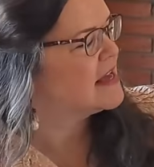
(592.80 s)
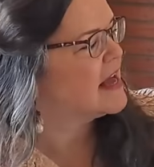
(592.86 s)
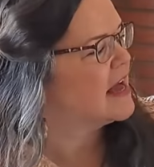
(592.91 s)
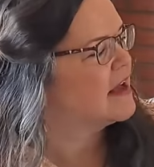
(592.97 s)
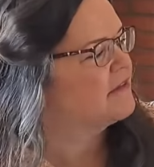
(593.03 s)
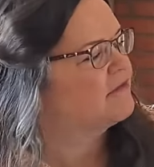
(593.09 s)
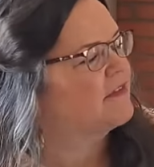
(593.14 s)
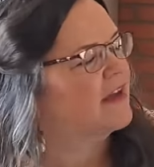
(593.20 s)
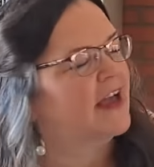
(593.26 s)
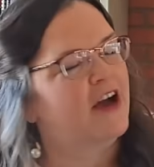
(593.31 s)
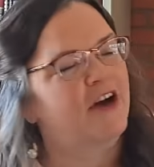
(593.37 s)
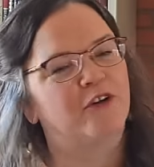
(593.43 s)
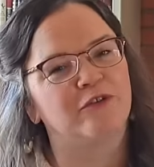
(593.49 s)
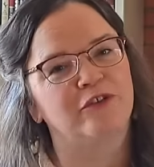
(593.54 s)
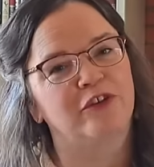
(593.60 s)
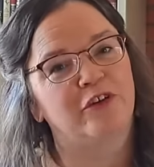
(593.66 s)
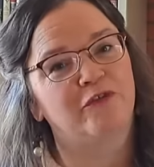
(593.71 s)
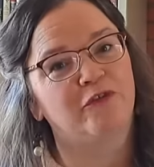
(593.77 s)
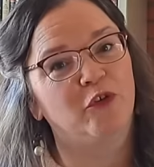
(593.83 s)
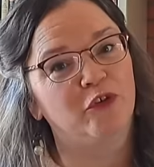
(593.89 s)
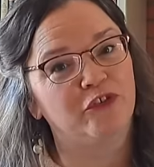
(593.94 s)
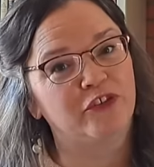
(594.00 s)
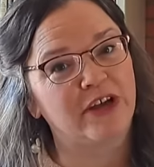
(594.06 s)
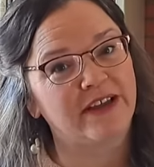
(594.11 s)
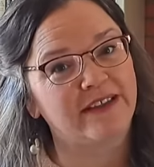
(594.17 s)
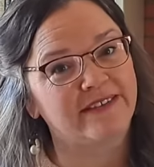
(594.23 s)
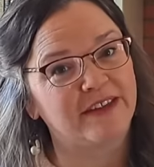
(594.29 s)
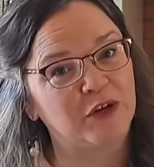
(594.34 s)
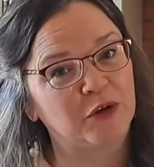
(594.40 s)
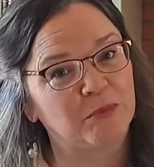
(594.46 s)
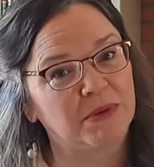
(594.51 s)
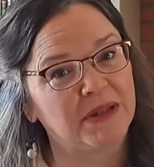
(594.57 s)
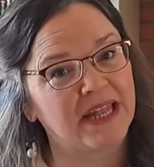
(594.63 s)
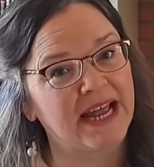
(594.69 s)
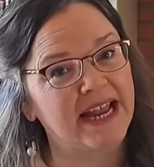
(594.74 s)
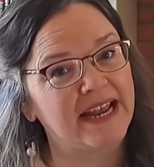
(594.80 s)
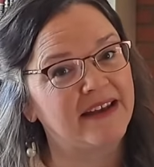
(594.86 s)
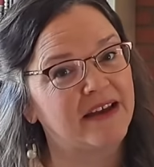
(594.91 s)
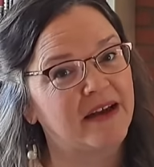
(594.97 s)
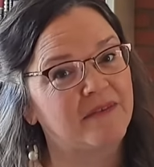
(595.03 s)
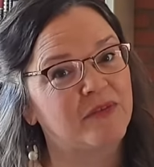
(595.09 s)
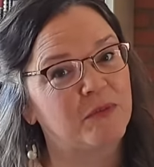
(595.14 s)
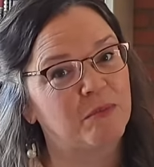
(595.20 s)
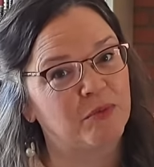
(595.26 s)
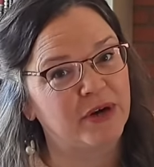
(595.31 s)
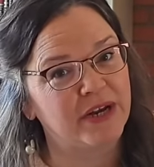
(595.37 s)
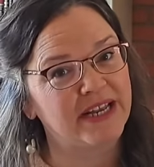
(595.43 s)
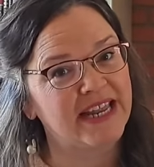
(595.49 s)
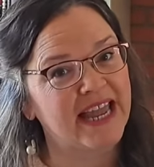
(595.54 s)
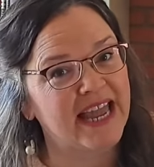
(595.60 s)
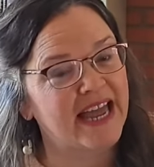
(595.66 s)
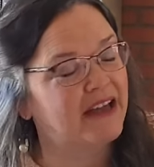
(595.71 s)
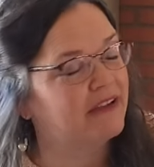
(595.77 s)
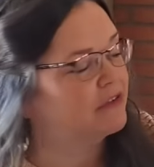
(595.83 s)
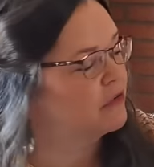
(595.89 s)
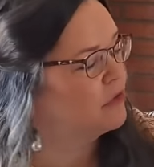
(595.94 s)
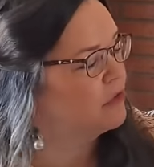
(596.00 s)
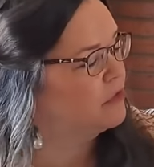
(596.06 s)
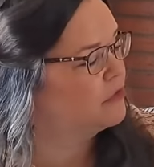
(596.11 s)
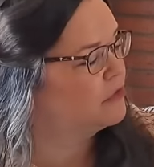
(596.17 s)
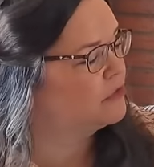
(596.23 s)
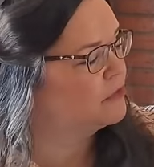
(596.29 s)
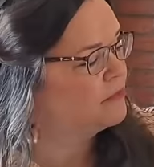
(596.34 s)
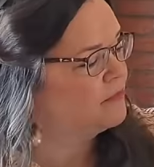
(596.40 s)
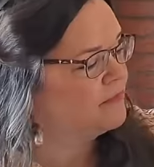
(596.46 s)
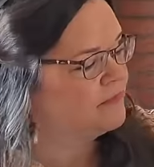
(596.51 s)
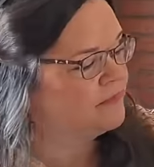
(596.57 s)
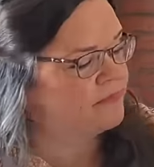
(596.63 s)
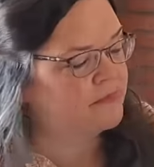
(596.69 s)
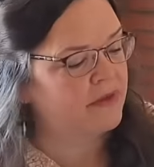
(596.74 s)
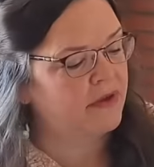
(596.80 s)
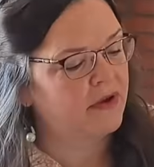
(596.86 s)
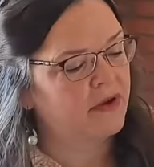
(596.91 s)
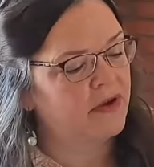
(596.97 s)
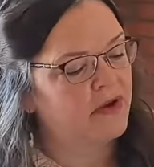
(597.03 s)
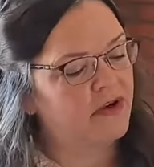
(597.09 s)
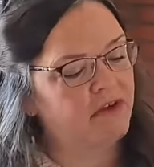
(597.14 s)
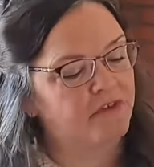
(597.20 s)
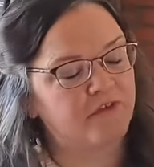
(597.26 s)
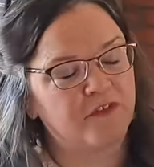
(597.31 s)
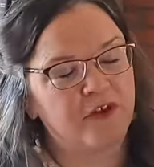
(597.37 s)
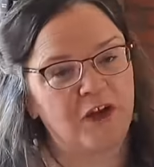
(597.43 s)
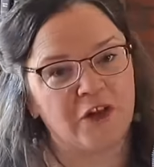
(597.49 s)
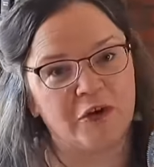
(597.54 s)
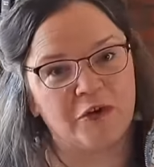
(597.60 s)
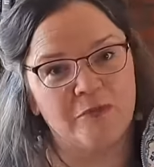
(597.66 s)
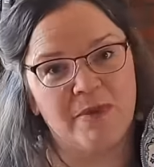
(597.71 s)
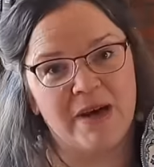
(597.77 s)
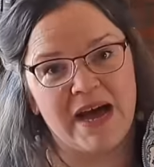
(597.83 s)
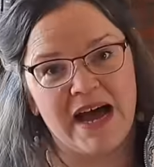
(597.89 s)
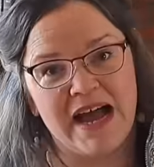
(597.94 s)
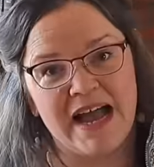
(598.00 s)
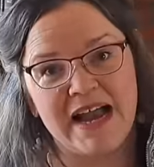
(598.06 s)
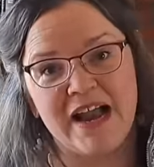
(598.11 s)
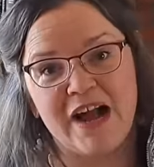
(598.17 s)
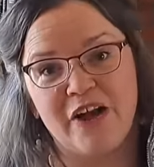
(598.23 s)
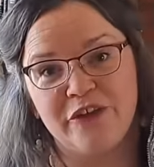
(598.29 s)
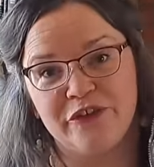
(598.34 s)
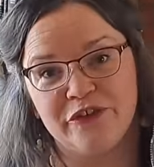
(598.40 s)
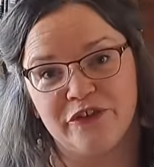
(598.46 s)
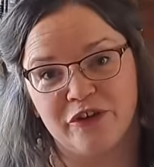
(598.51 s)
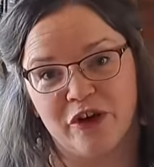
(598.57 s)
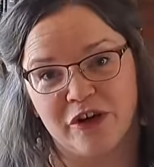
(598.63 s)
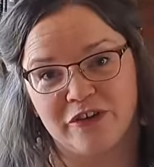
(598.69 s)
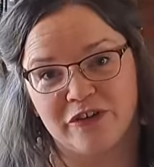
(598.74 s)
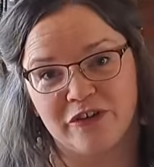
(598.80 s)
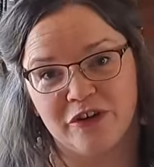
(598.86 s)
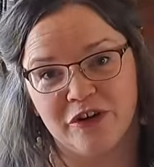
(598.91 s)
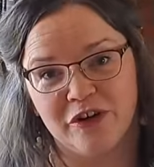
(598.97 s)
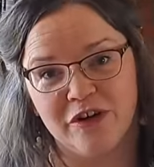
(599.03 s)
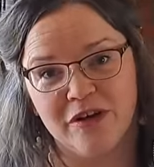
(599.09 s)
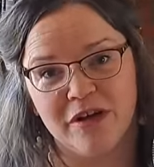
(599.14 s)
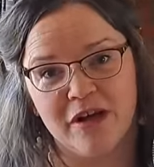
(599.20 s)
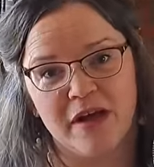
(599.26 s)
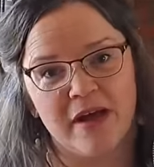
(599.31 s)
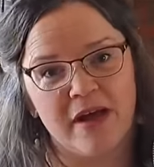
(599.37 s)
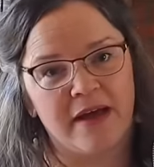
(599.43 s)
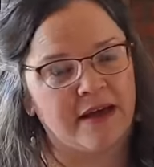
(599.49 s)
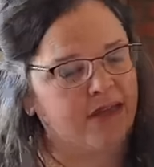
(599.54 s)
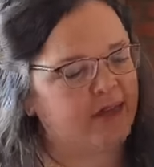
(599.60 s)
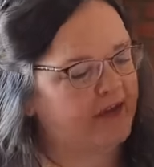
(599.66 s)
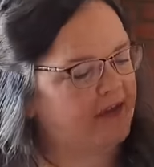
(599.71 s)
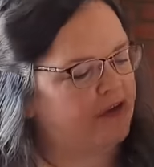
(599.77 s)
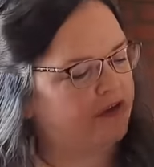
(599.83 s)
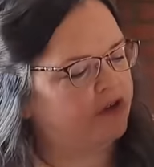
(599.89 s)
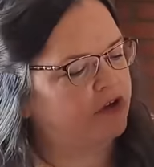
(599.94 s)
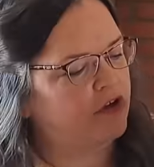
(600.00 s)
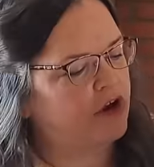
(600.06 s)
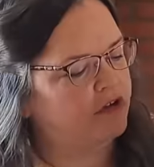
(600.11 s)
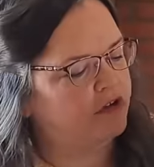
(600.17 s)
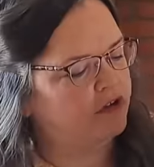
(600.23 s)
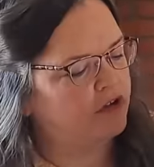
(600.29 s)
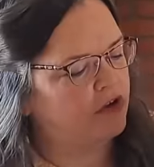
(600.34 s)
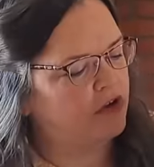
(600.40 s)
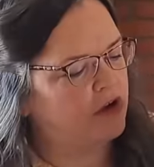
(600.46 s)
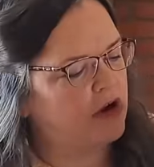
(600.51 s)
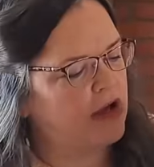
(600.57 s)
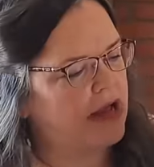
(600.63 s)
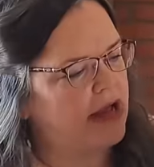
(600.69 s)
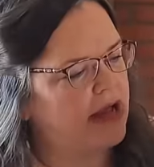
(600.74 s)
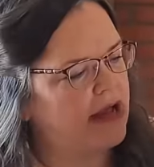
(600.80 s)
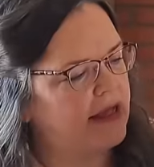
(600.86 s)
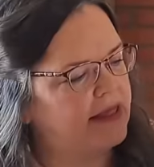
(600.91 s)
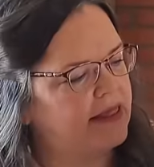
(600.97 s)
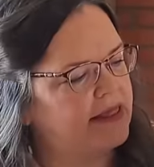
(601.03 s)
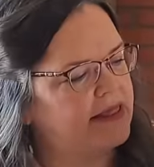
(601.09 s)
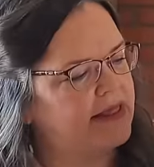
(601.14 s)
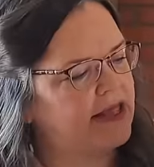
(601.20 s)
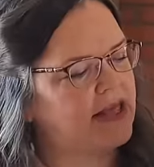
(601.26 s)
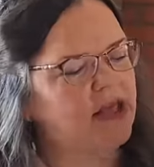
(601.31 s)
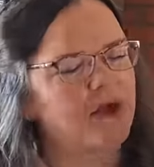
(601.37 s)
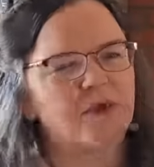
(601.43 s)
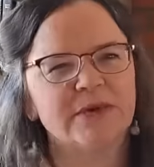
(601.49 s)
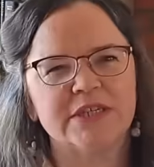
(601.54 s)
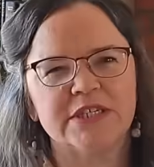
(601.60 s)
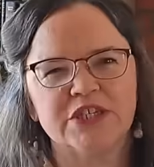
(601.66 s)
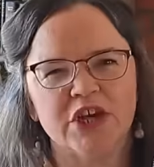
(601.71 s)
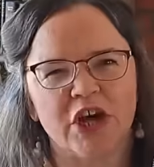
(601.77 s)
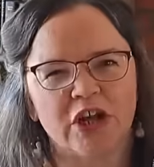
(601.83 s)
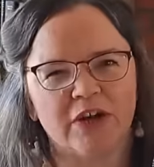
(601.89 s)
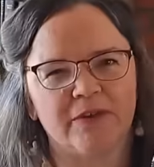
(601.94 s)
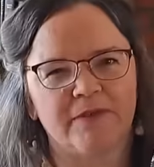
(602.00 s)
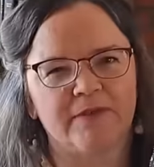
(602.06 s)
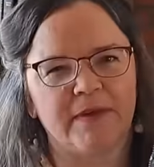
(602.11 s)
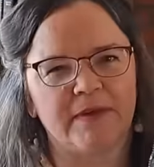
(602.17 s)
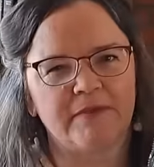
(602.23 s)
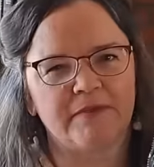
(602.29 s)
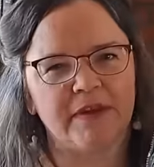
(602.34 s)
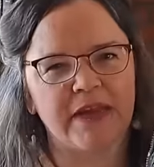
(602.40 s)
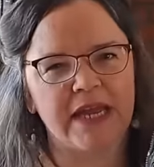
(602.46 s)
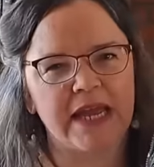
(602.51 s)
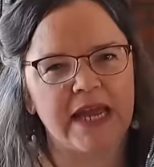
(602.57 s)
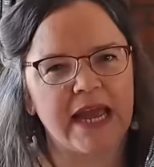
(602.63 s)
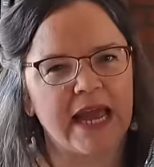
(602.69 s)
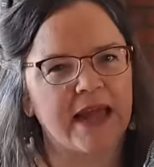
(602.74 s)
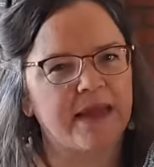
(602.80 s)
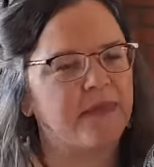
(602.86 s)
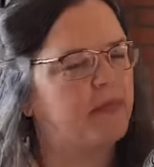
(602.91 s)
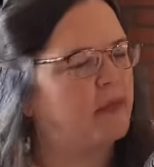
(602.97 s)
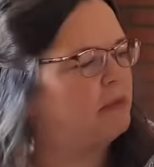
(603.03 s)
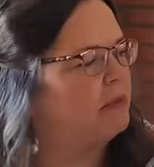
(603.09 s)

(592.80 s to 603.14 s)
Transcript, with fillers: I found a full-size dinner plate of the Britain Castles, followed by a saucer. The saucer, I think, was $1.50, and the